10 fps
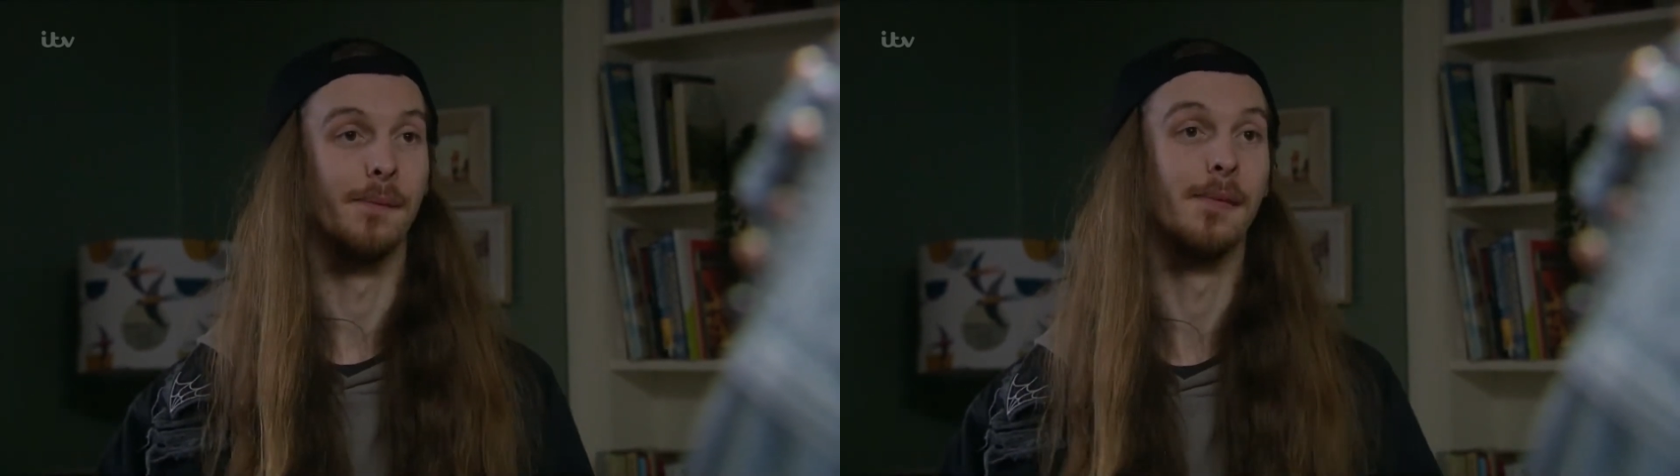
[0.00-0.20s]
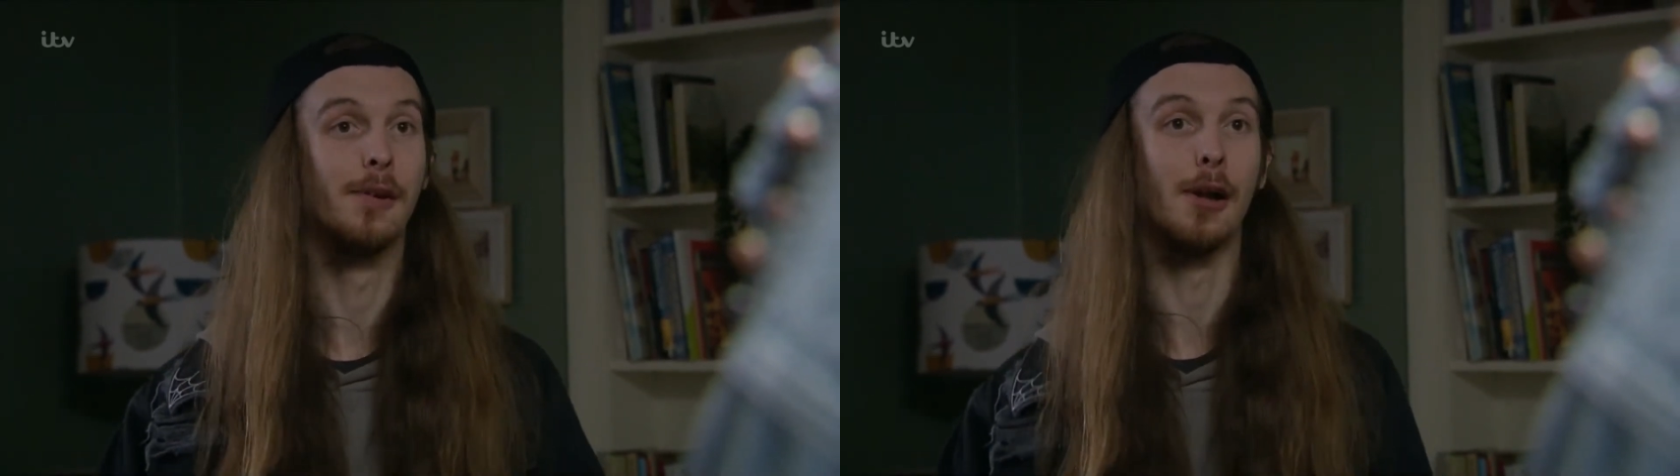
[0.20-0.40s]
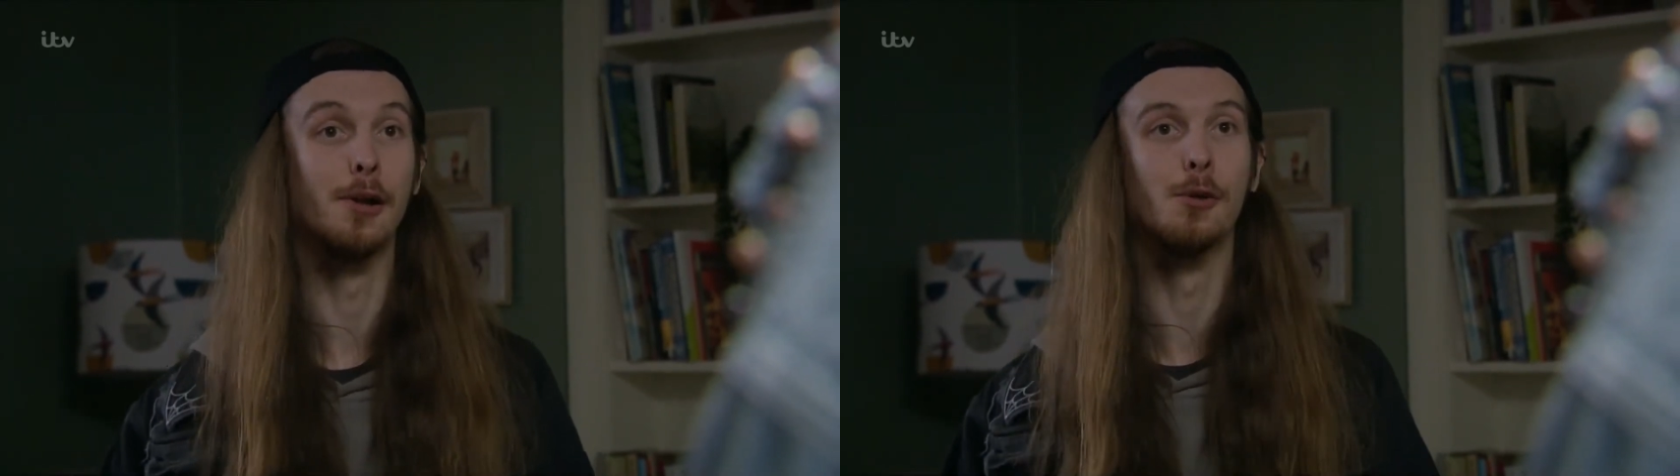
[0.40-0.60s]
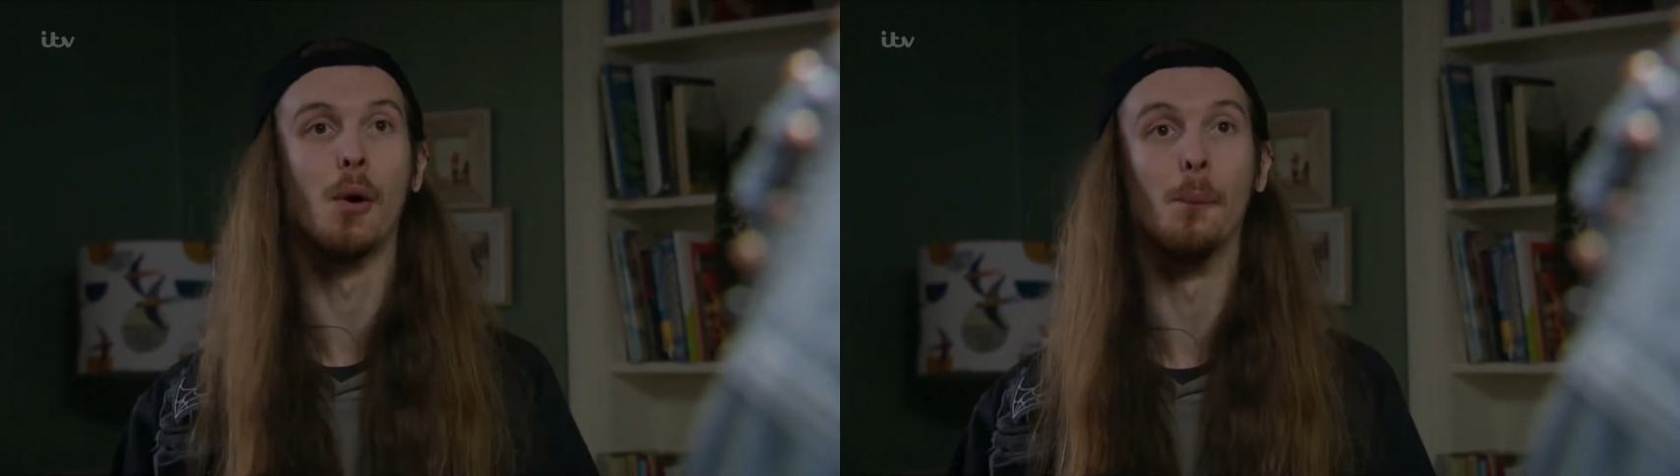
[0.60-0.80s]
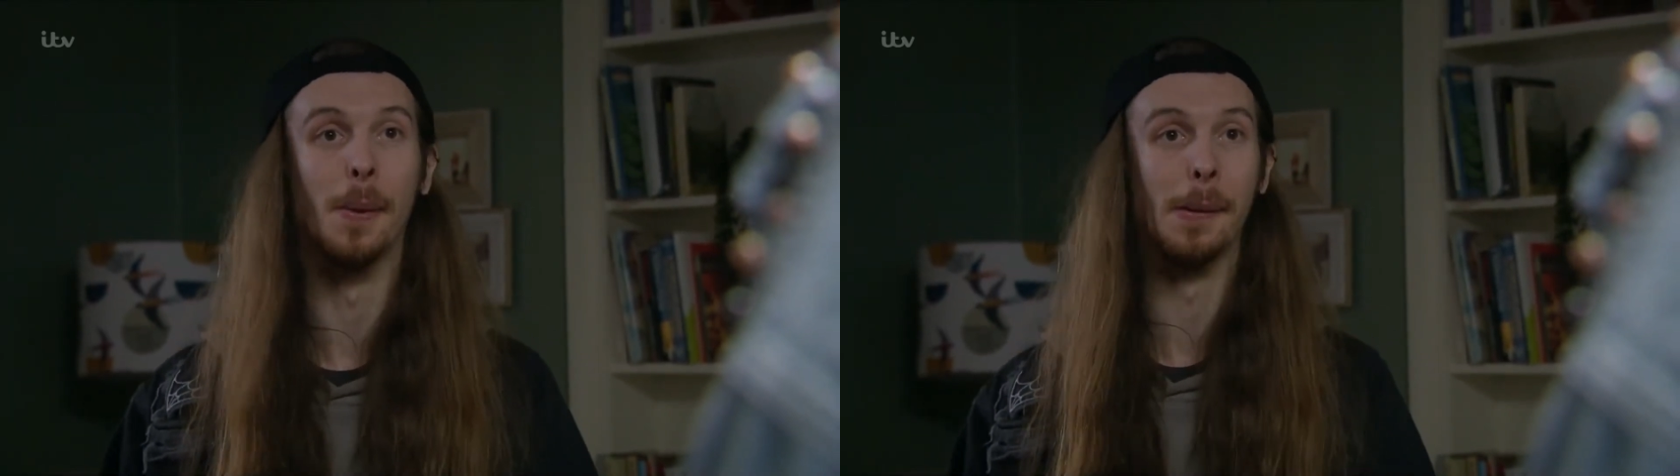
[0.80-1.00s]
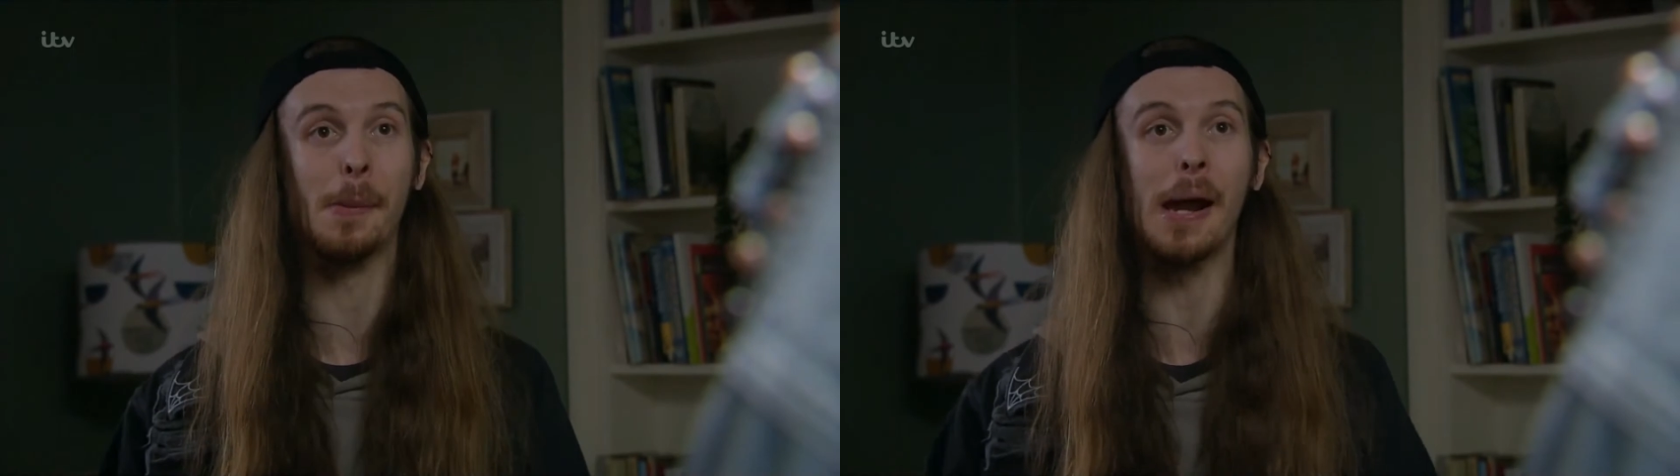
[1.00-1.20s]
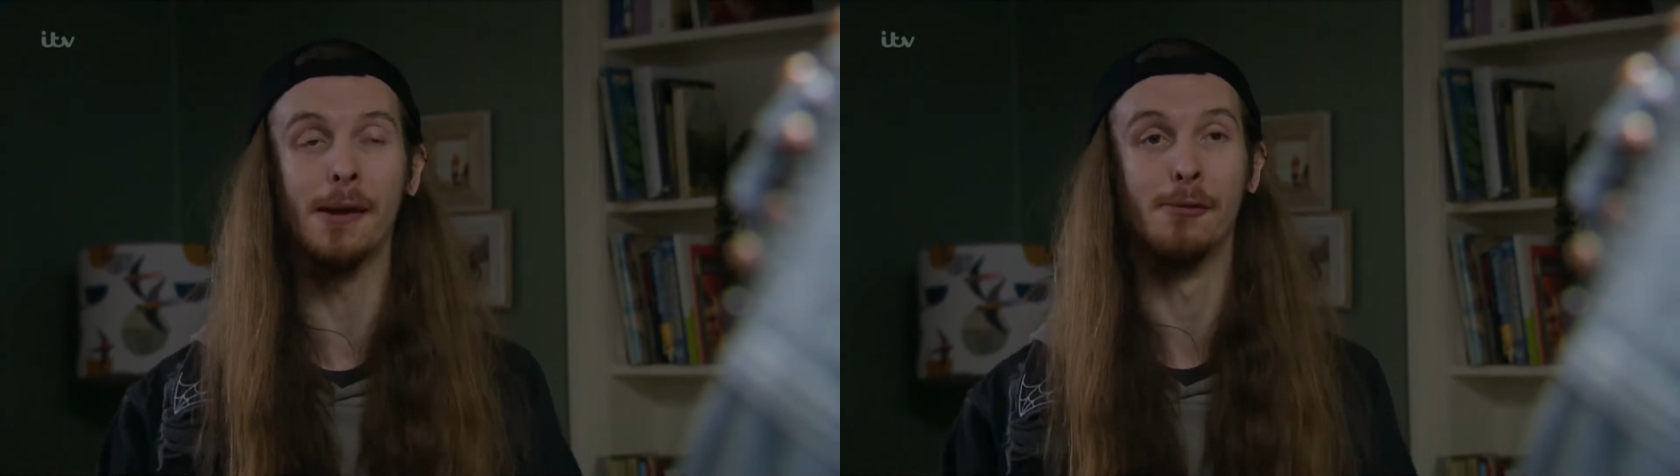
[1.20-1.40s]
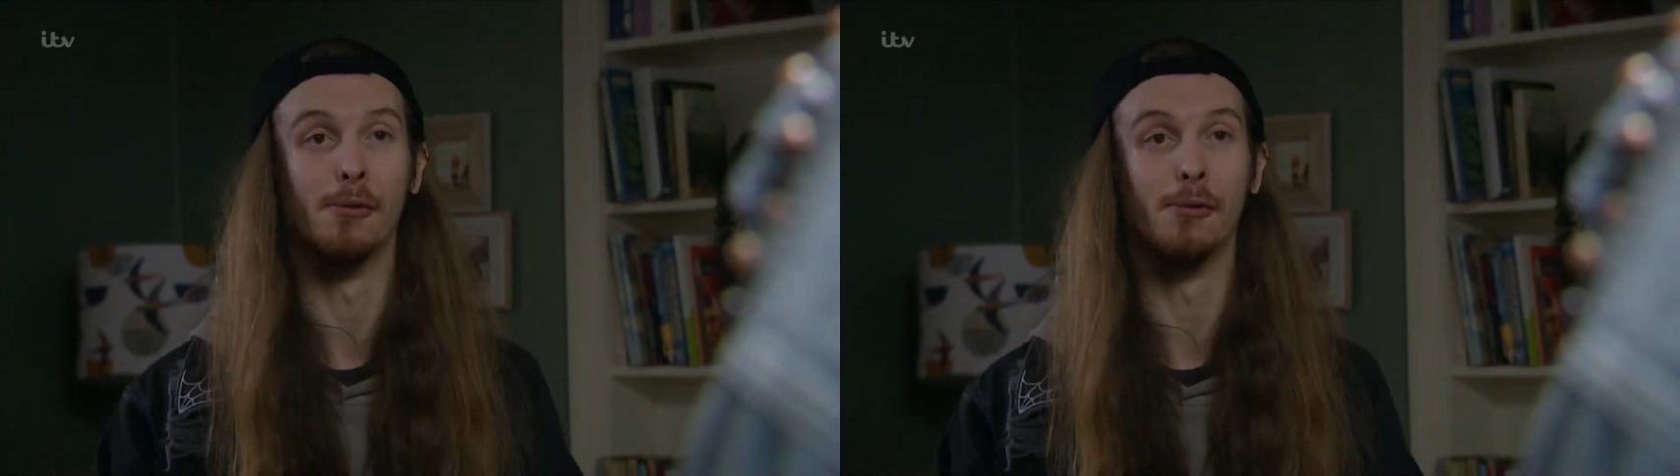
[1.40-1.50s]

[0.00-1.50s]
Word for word: So you want me to pay